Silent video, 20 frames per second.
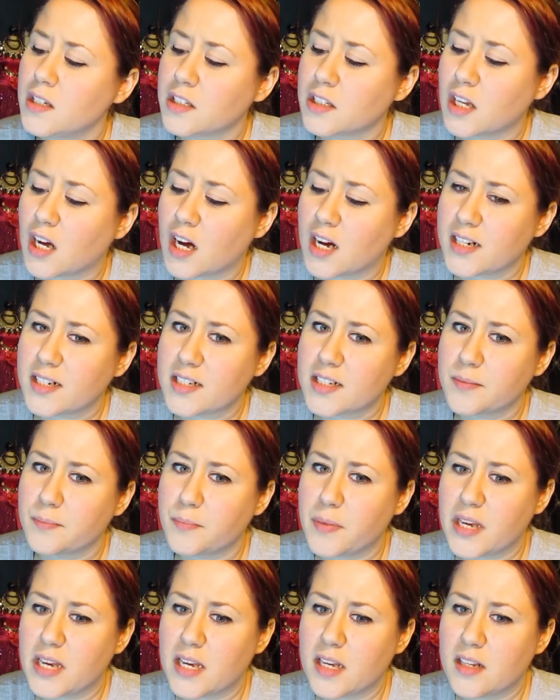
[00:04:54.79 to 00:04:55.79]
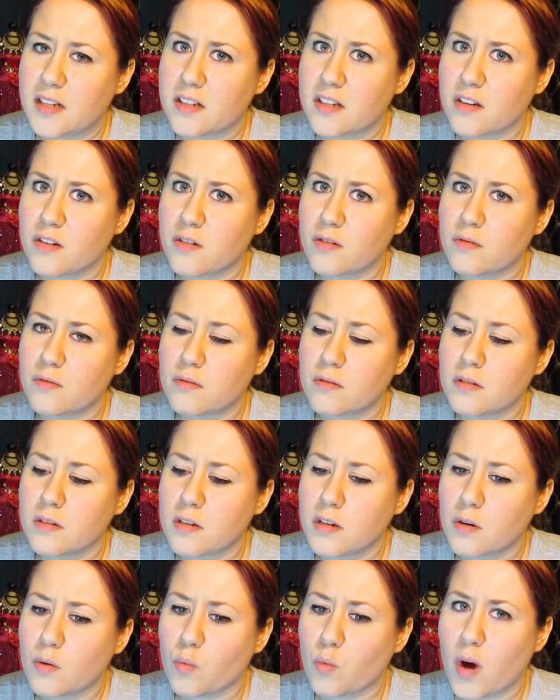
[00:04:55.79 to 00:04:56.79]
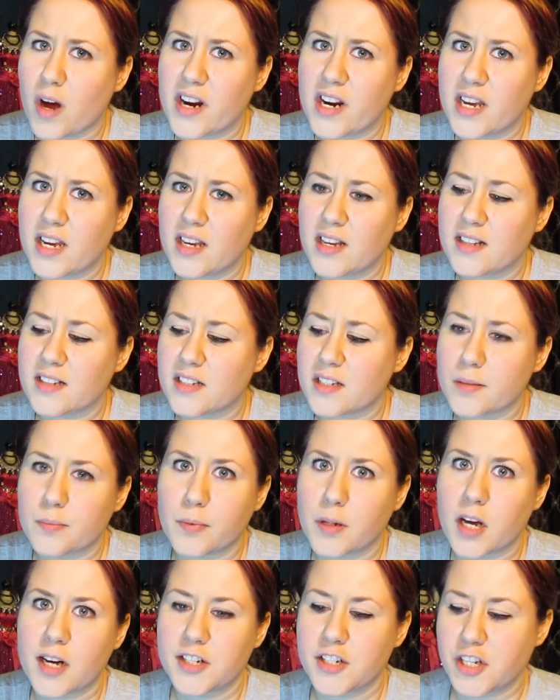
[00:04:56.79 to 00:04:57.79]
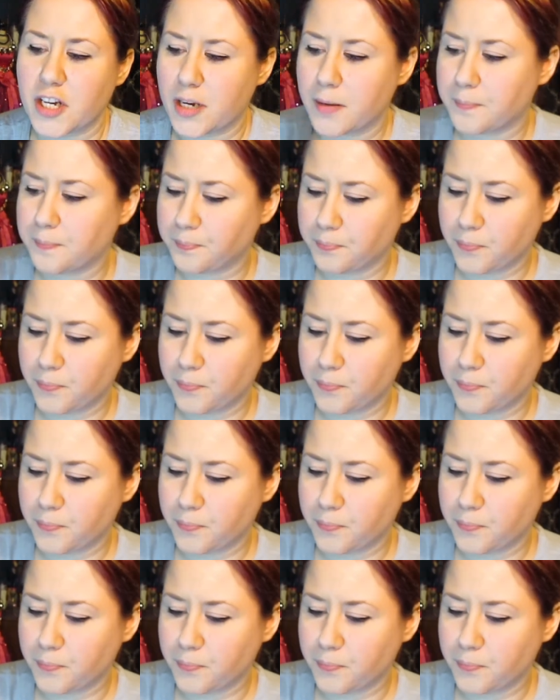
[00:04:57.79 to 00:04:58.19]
not be so runny and splotchy.